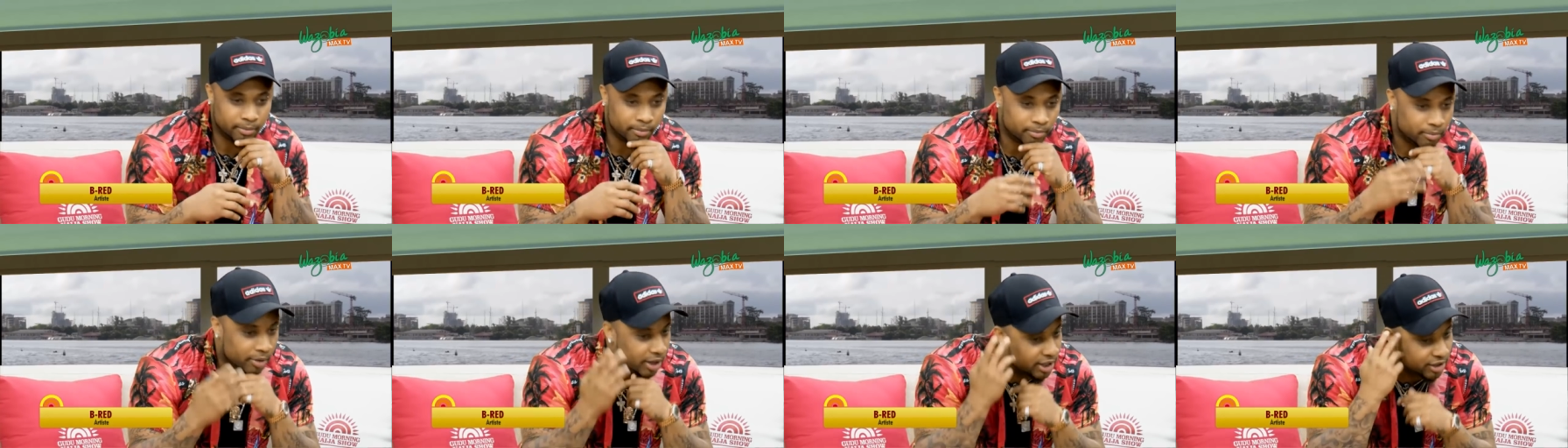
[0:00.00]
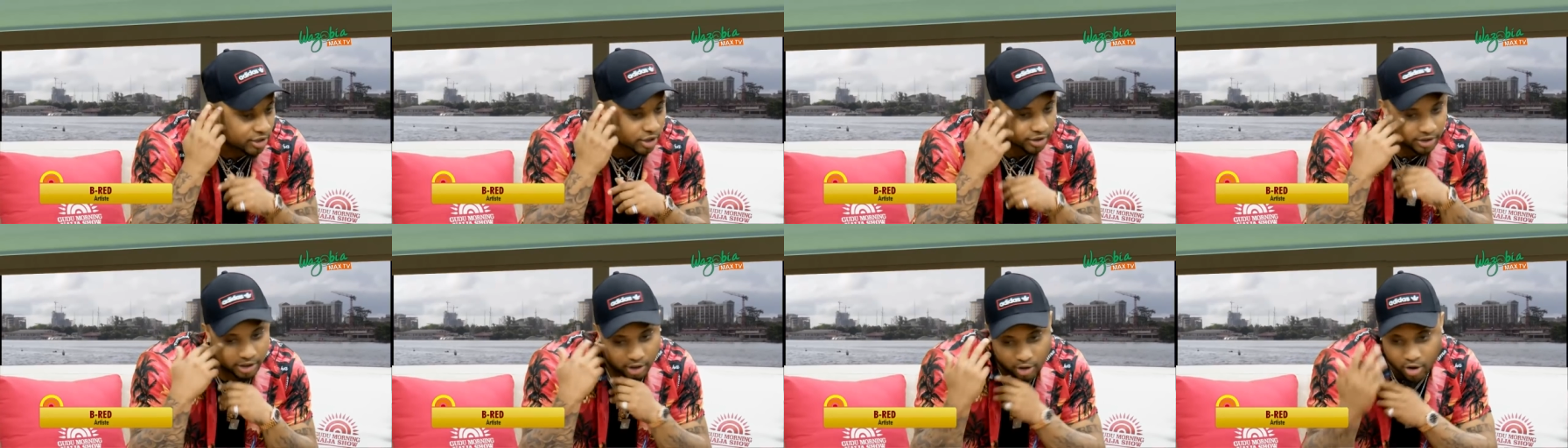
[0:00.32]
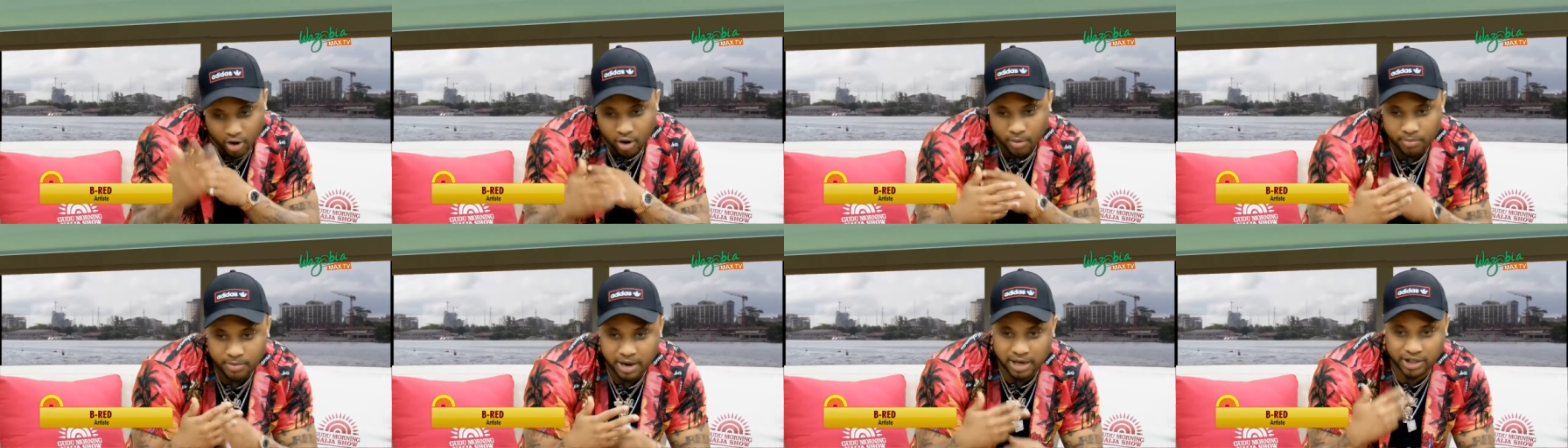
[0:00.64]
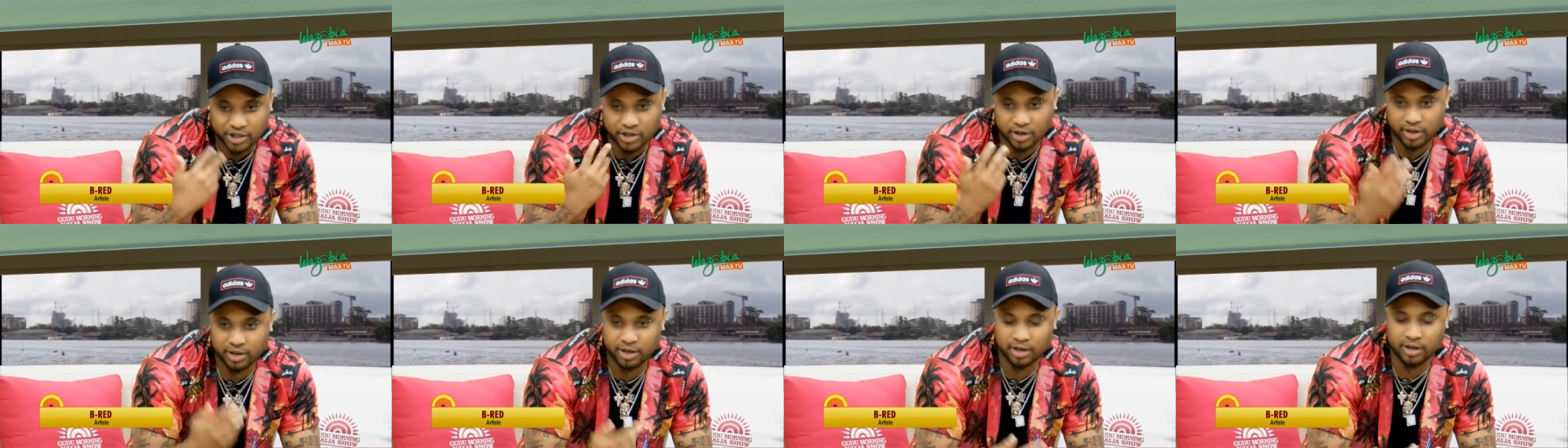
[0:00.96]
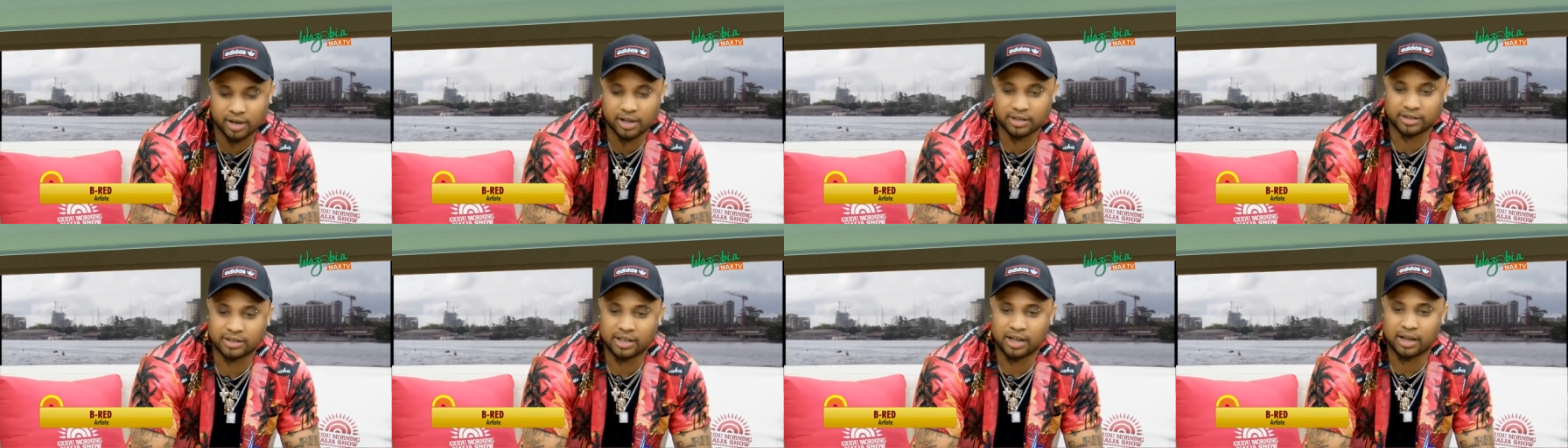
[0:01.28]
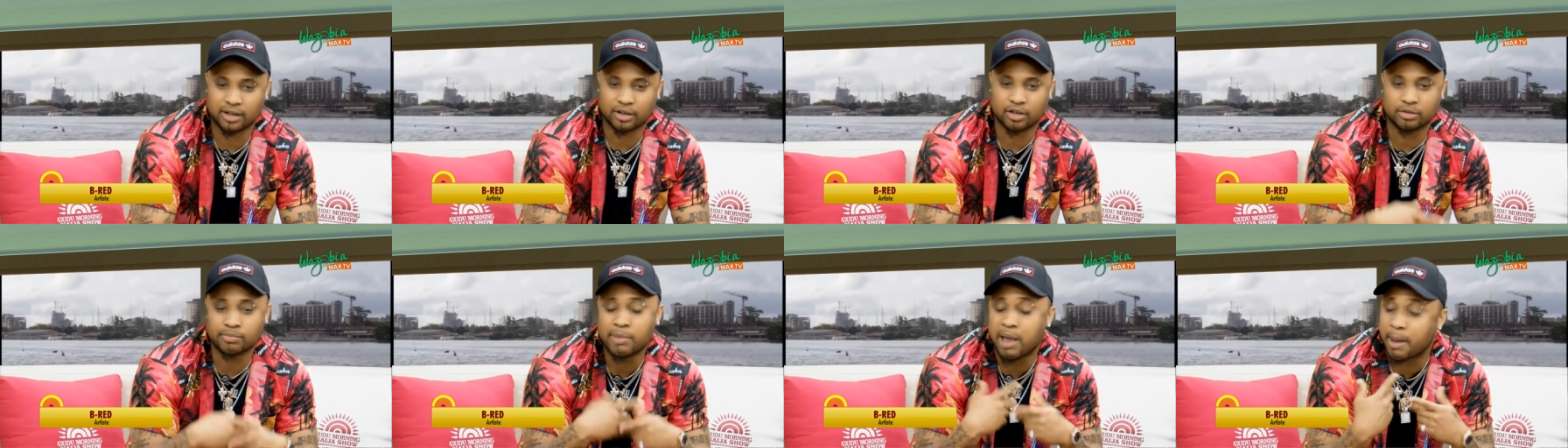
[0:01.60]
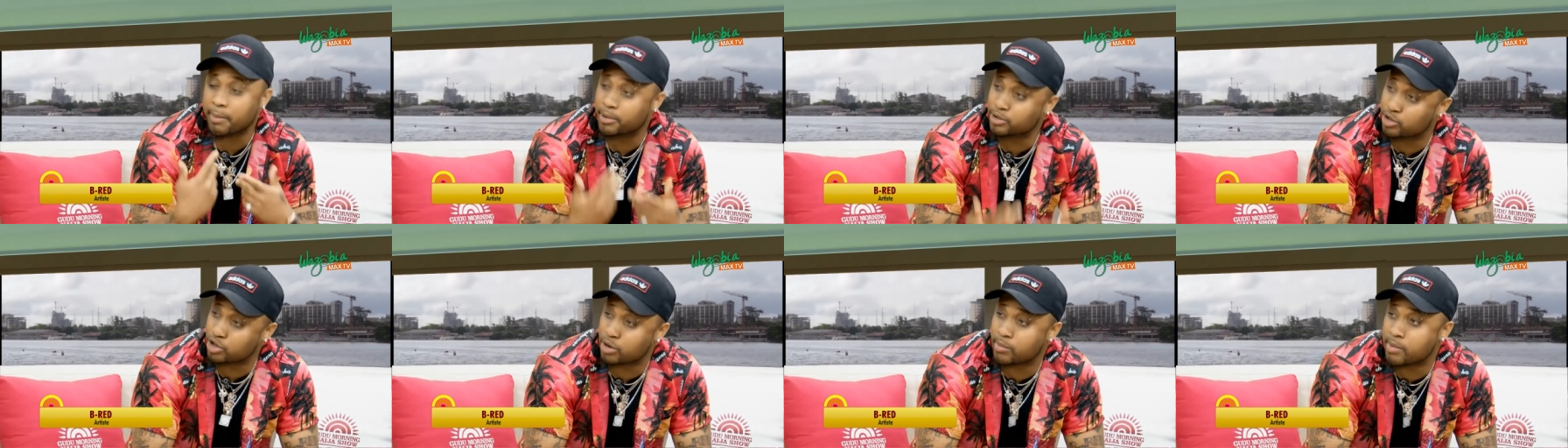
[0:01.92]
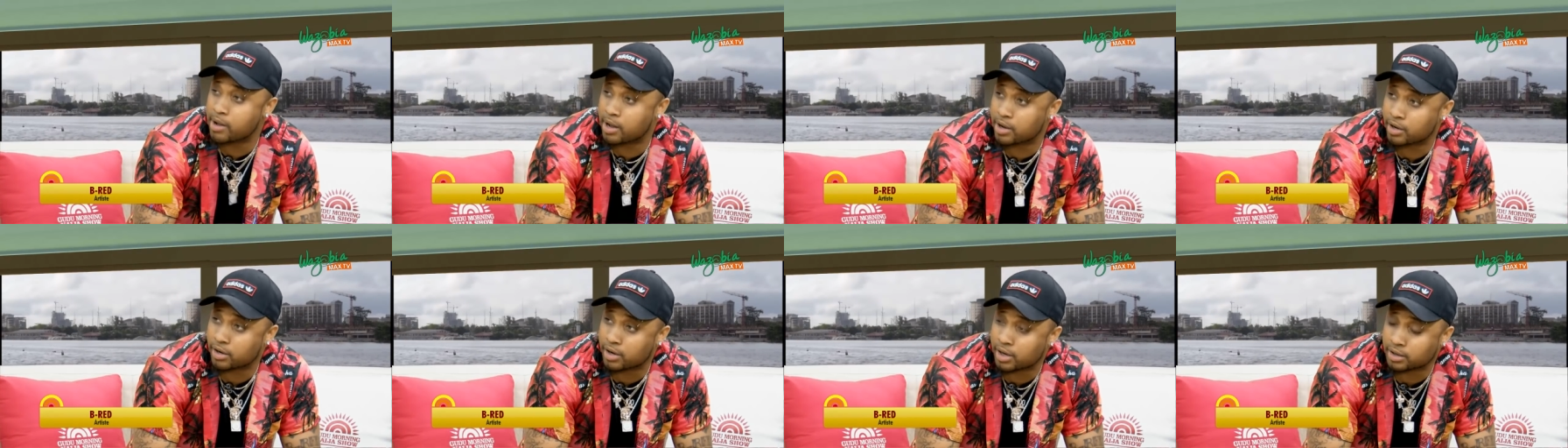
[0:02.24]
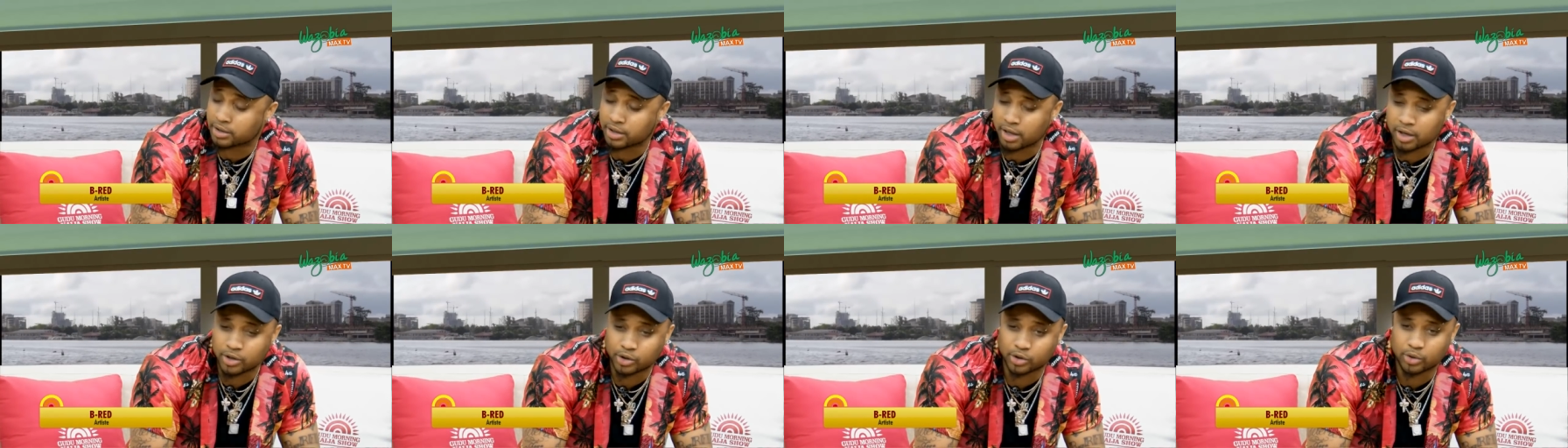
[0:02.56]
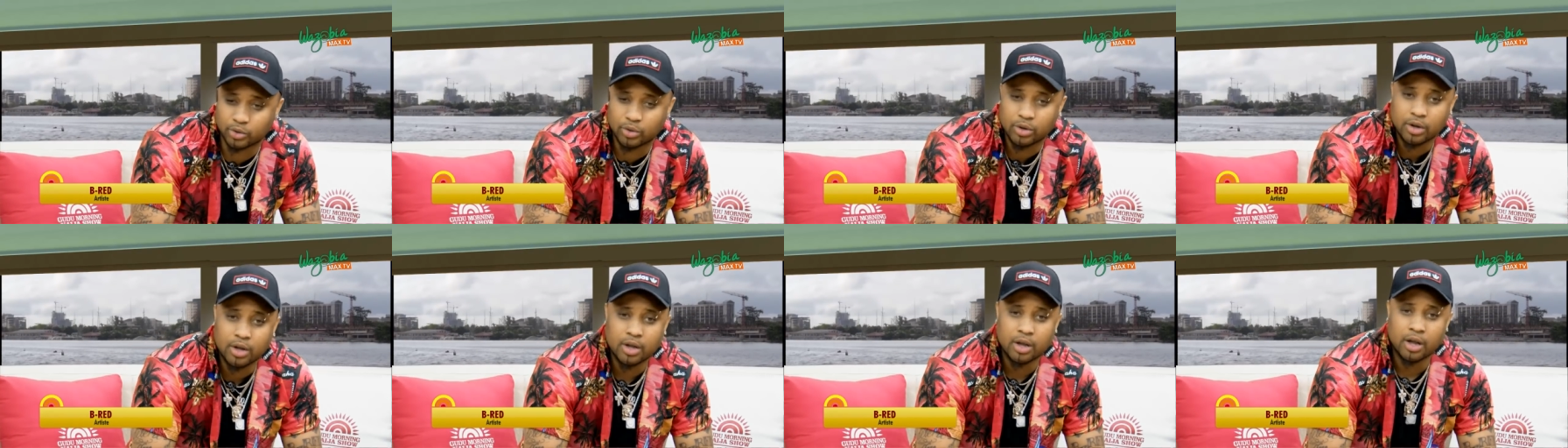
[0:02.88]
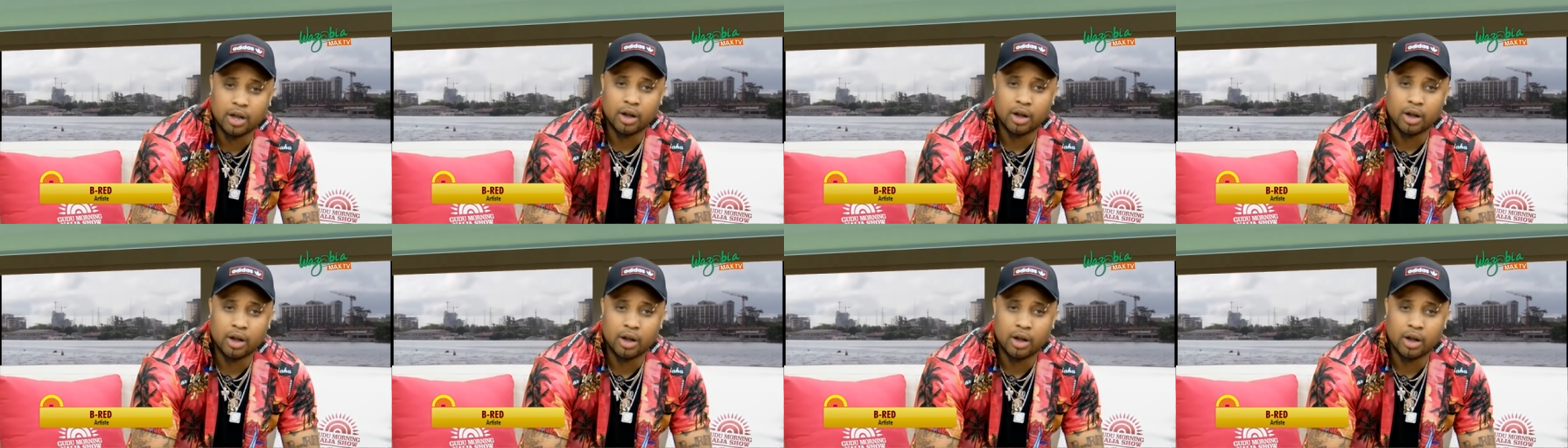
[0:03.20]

he doesn't come naturally, you understand? Mm-hmm. Me, I be drummer, you understand? So mm-hmm.